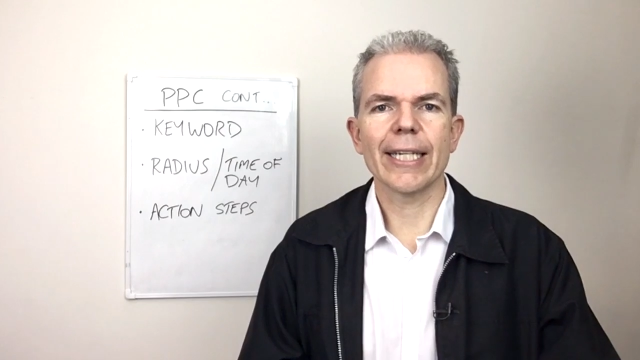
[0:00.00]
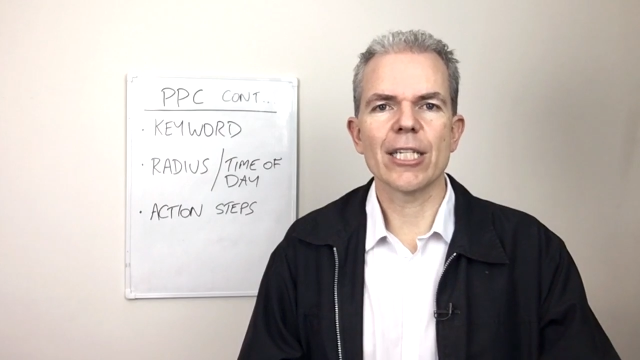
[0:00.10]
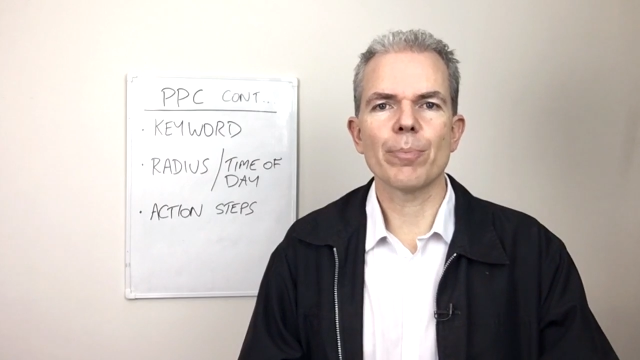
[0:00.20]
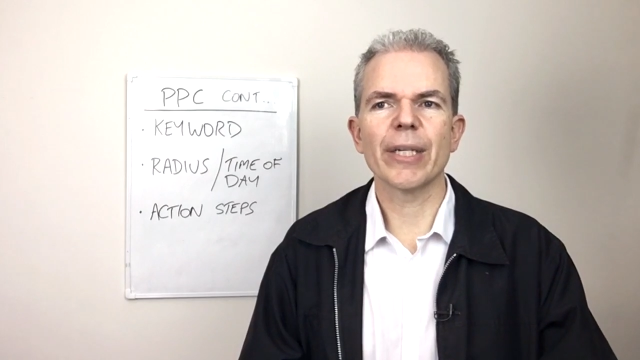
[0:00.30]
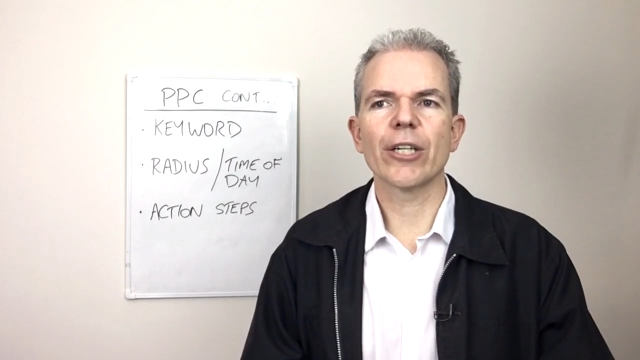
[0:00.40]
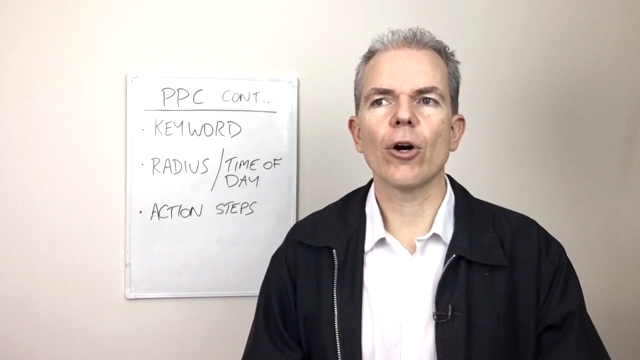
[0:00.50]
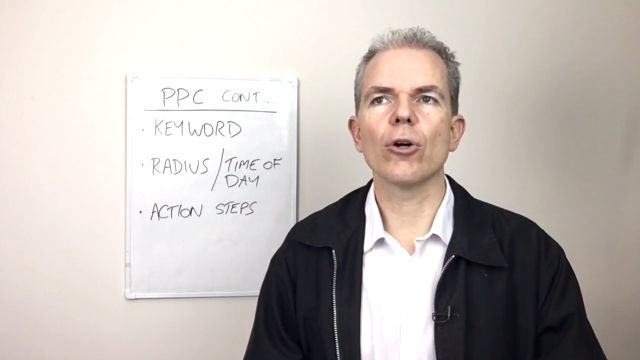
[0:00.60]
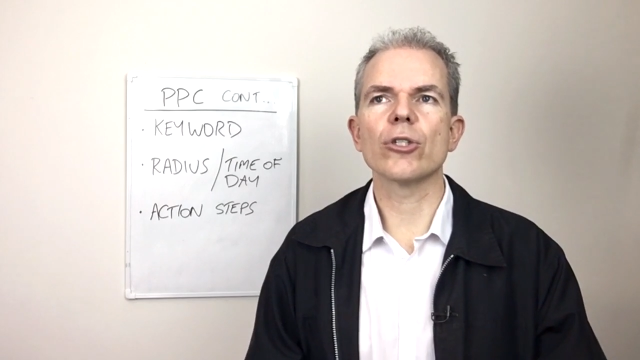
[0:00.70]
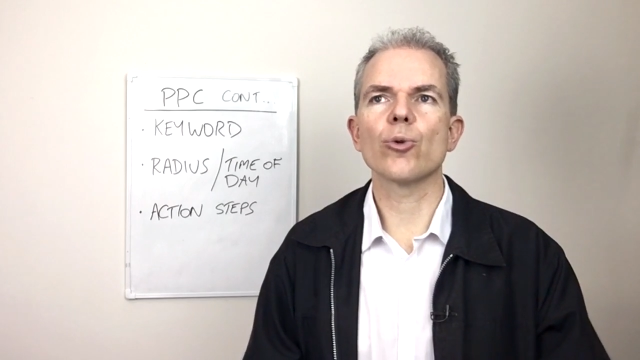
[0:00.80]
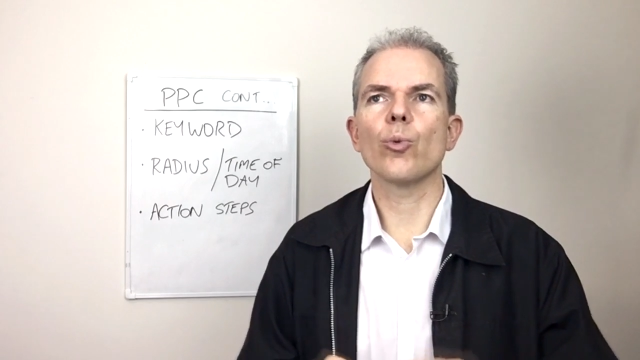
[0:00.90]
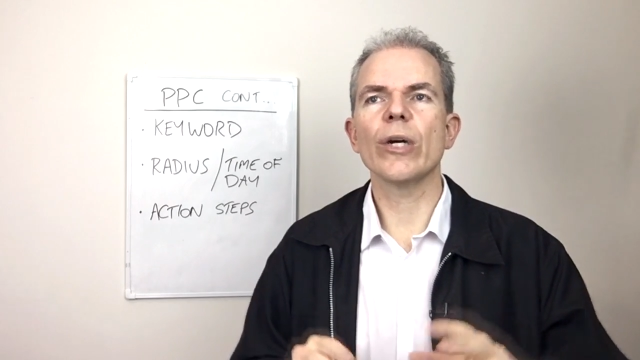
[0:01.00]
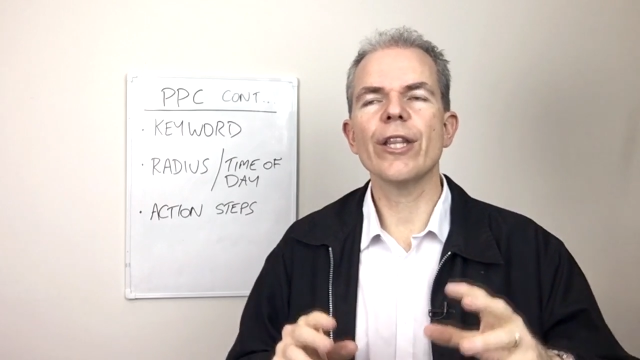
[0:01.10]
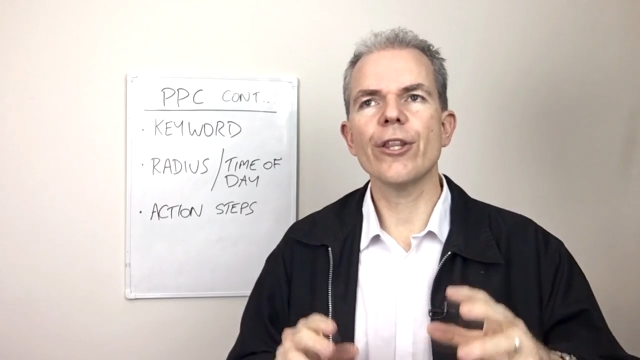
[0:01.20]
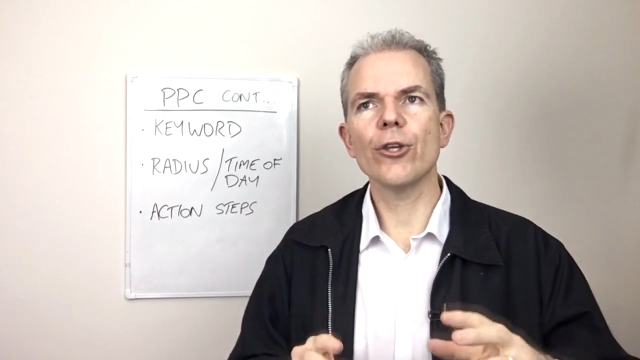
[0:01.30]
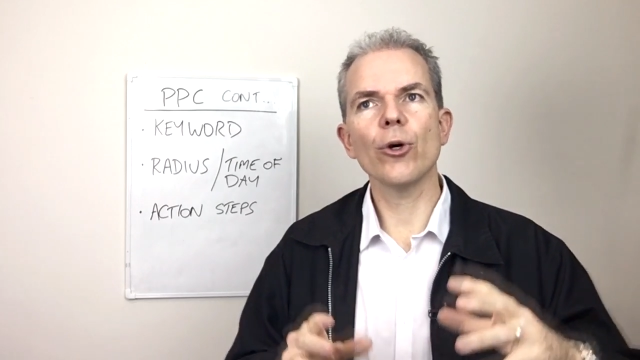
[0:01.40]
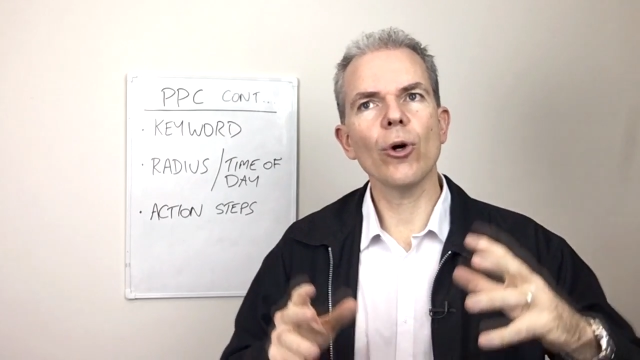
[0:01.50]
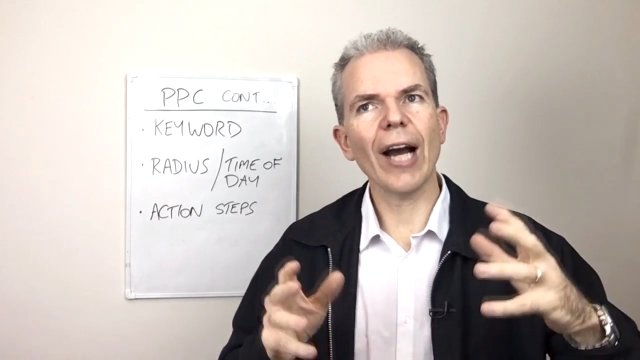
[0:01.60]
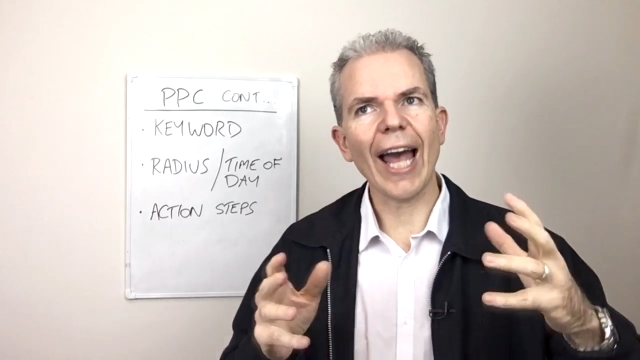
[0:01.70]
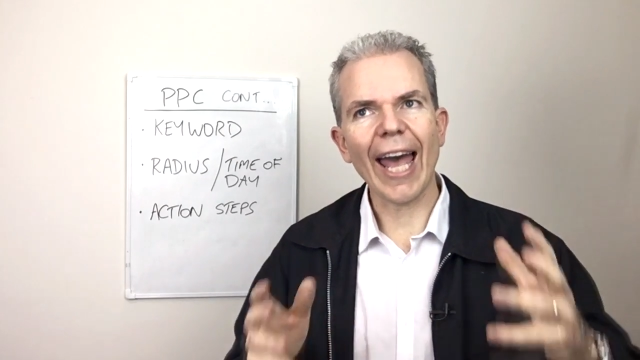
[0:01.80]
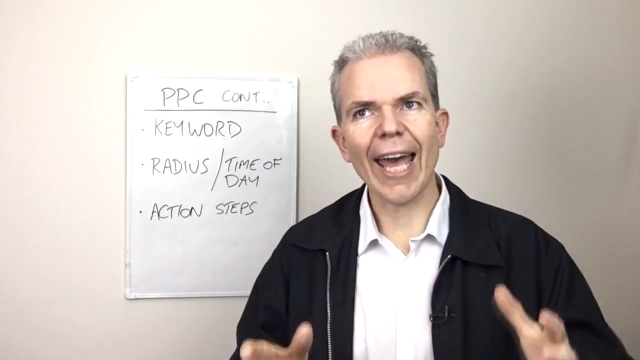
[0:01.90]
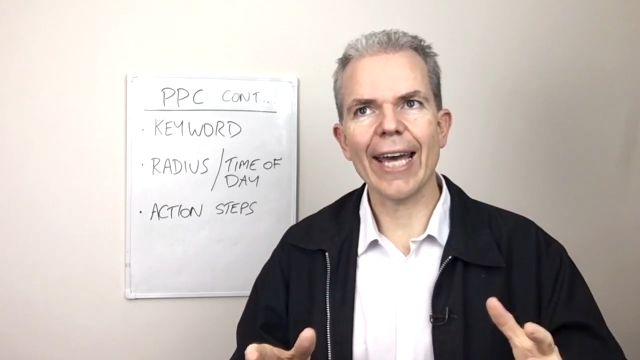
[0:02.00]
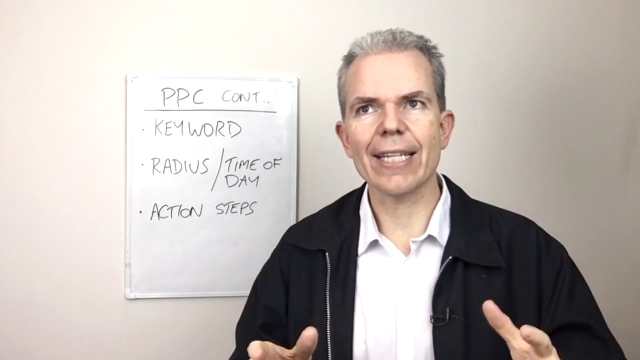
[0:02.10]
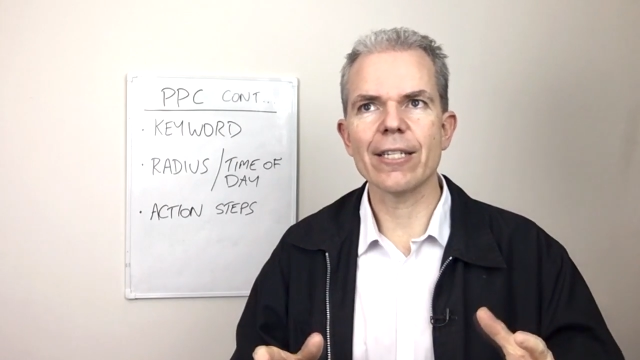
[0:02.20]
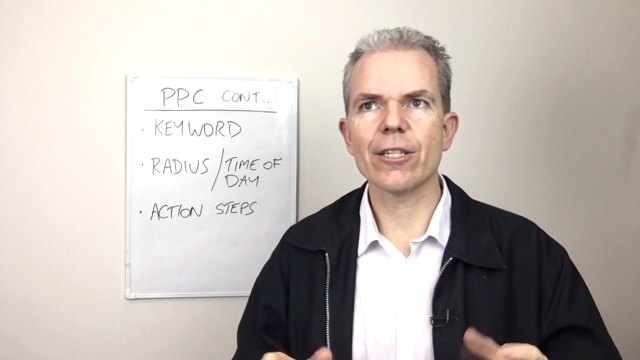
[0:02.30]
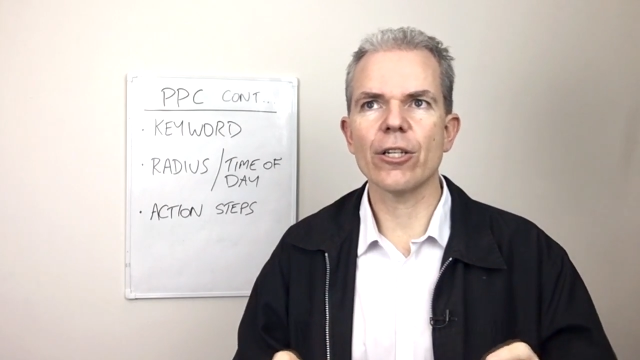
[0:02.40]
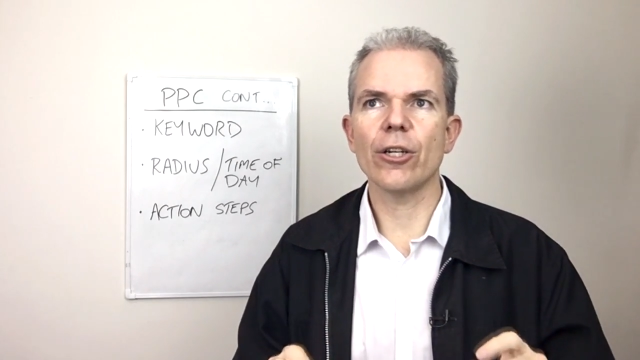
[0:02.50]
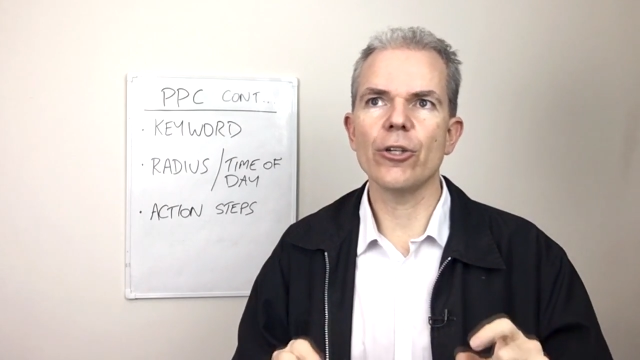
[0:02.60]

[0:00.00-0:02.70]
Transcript: is because with your ads,